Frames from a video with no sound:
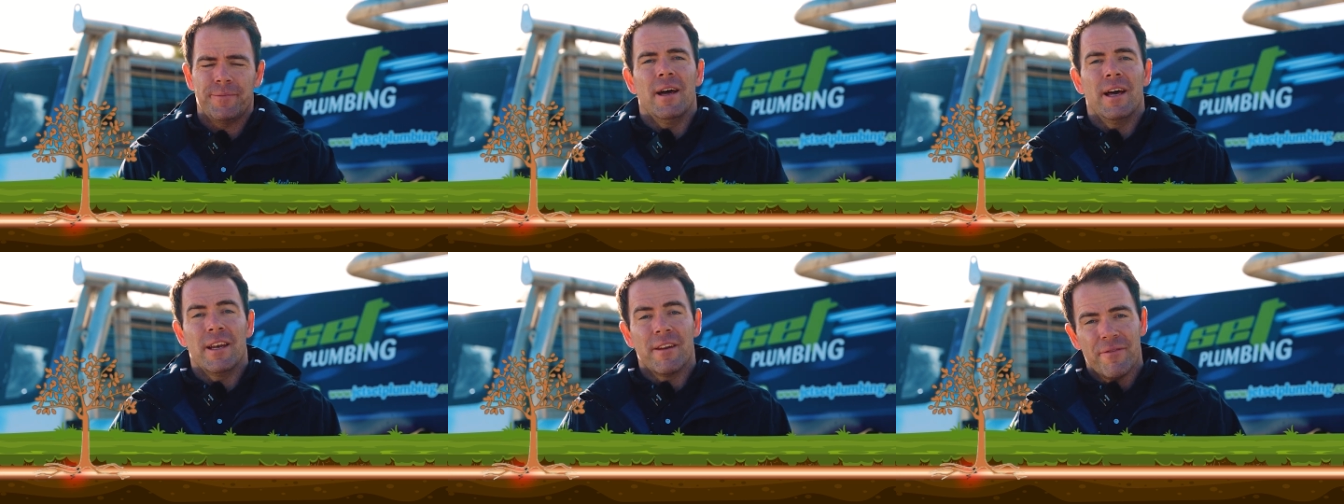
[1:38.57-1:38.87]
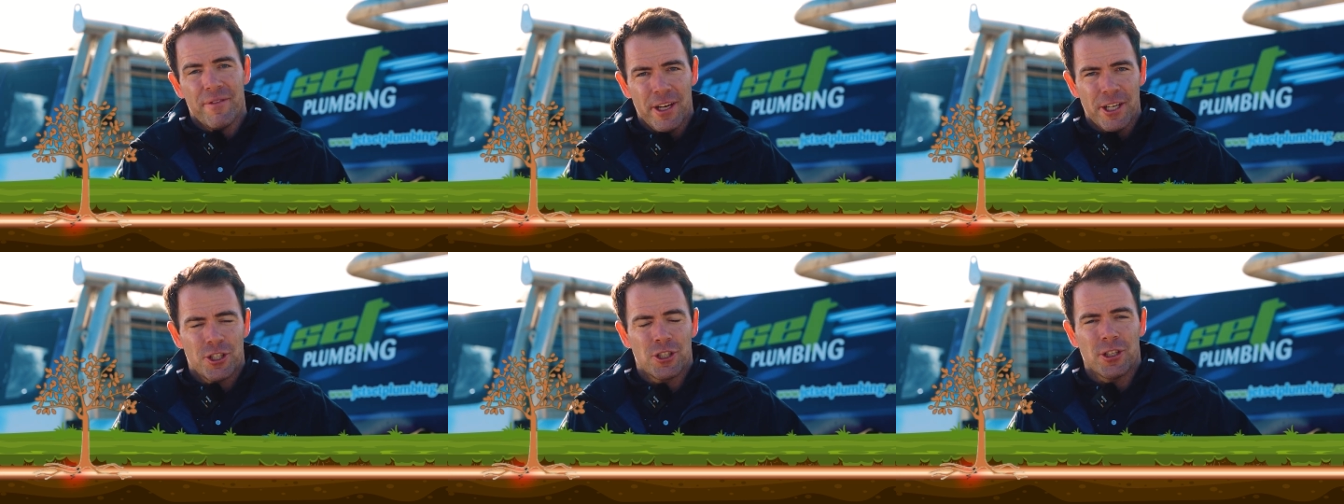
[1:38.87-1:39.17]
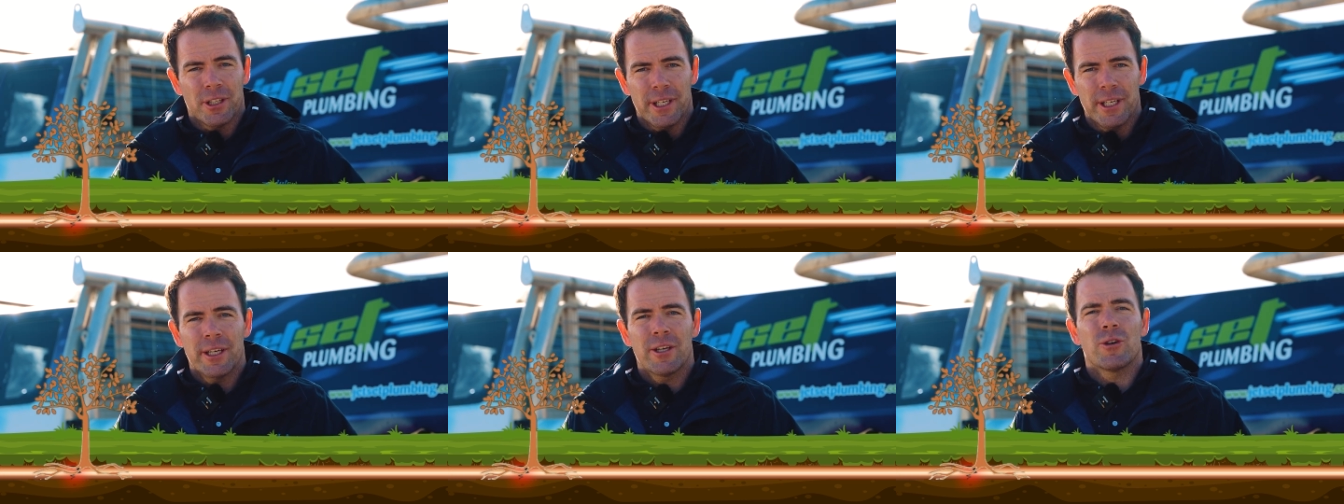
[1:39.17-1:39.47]
and
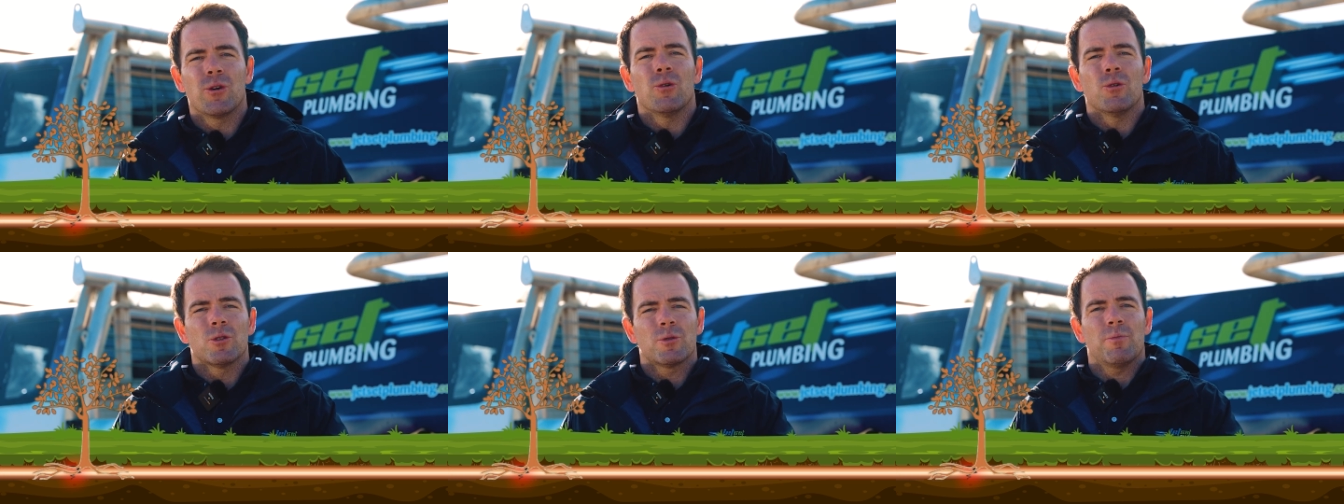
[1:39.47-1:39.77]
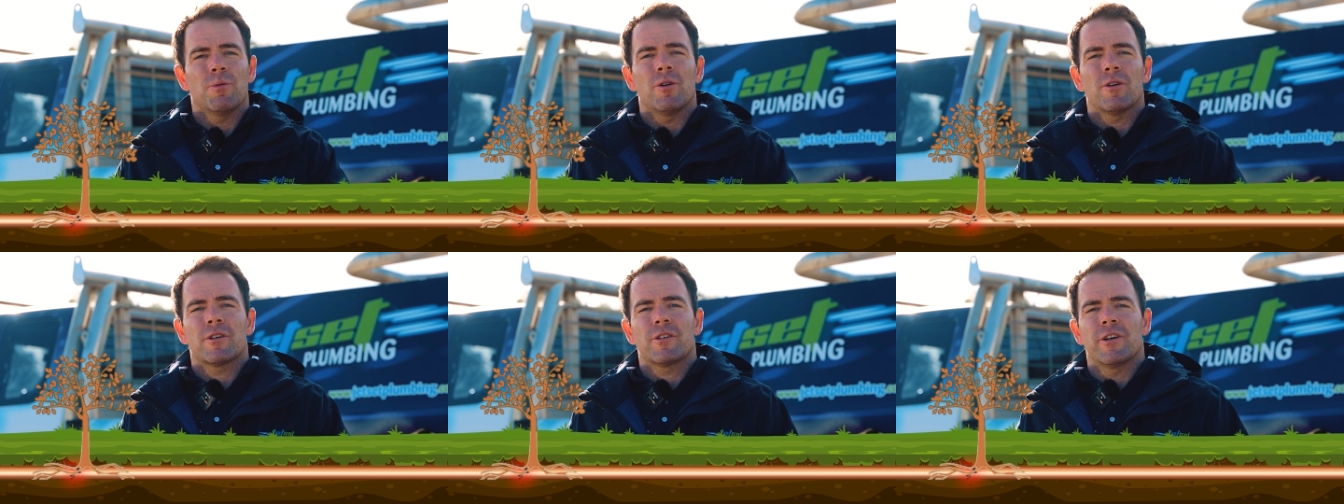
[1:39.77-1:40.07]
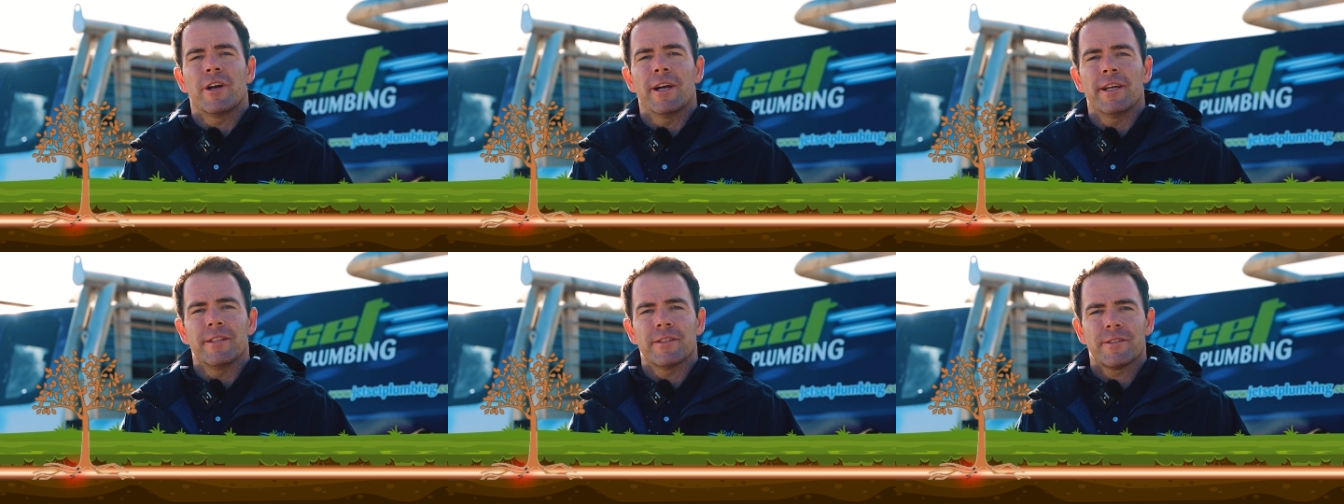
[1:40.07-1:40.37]
eventually cause block
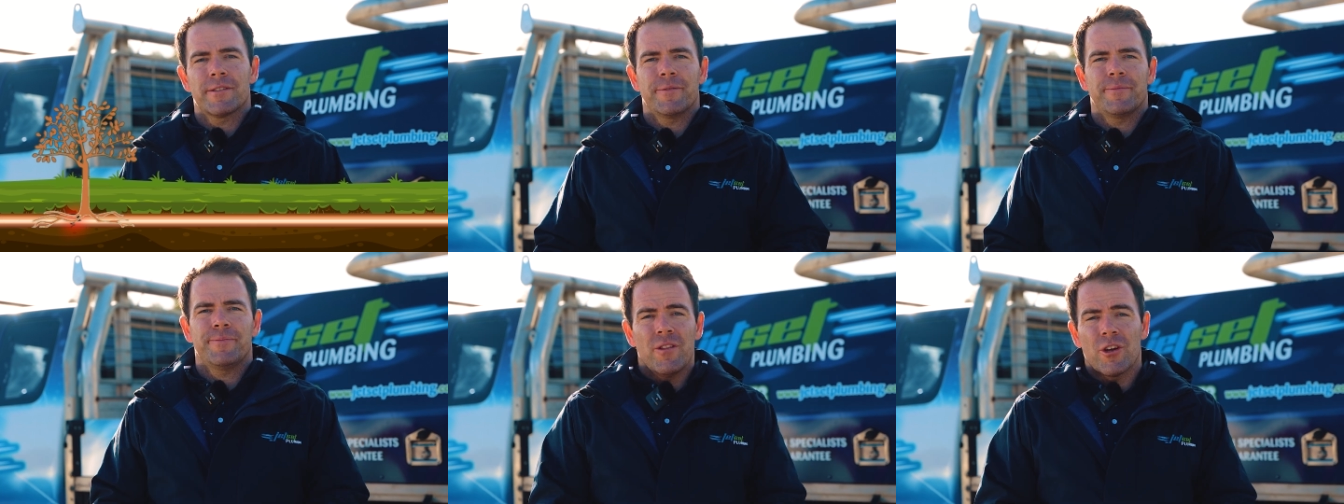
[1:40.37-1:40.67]
drains.